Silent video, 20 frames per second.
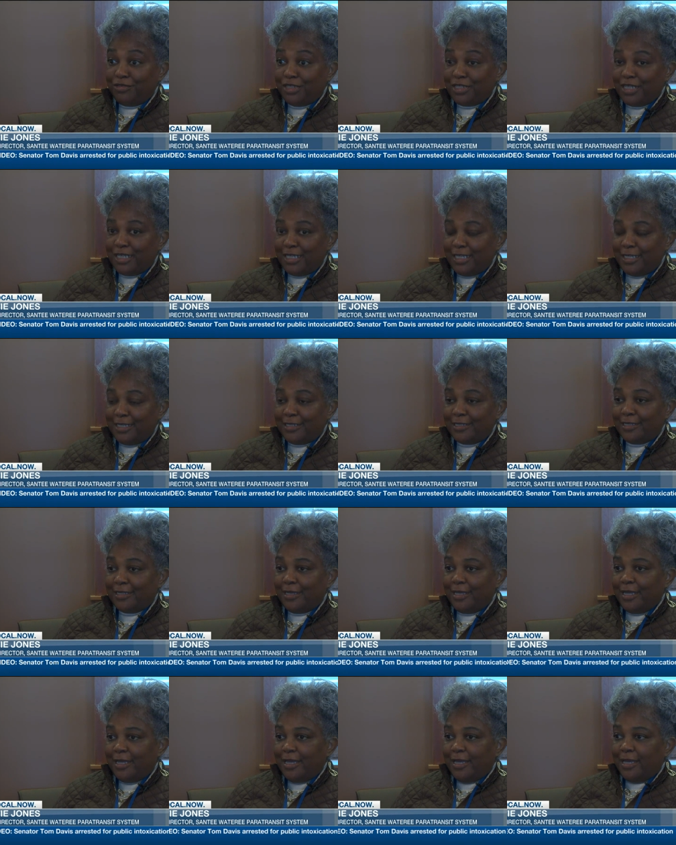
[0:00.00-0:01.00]
really hit
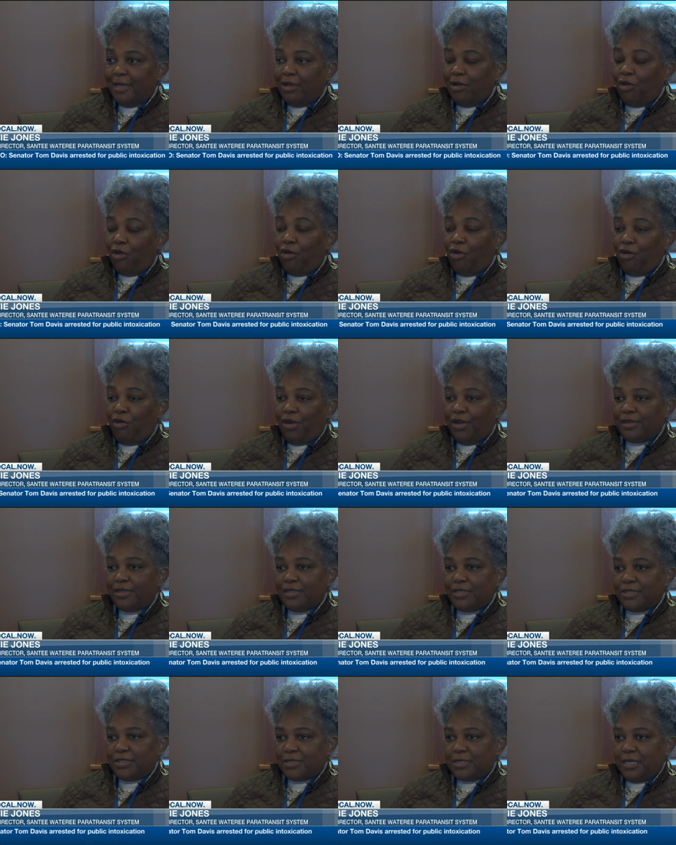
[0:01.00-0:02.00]
hard
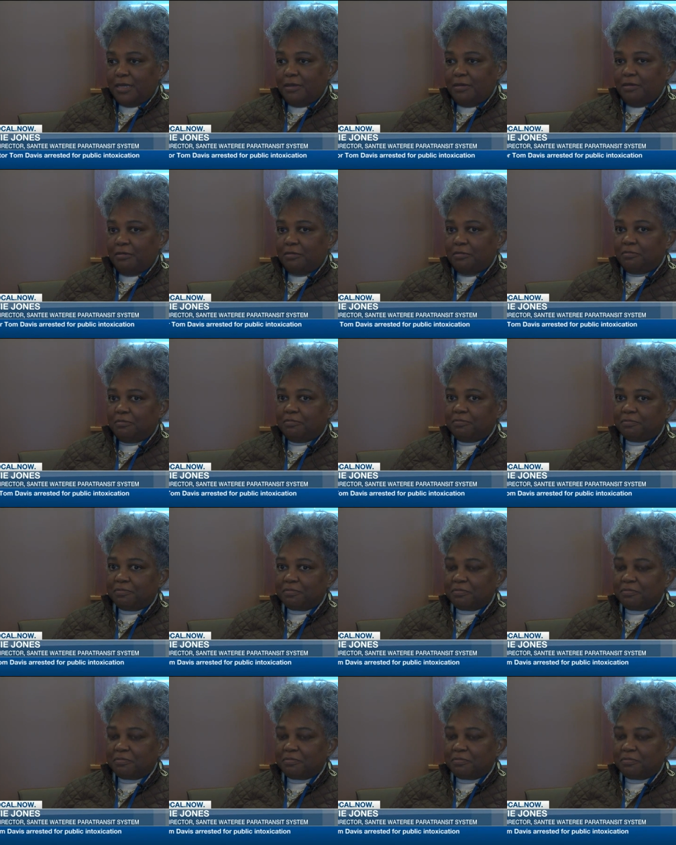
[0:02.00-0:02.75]
this um,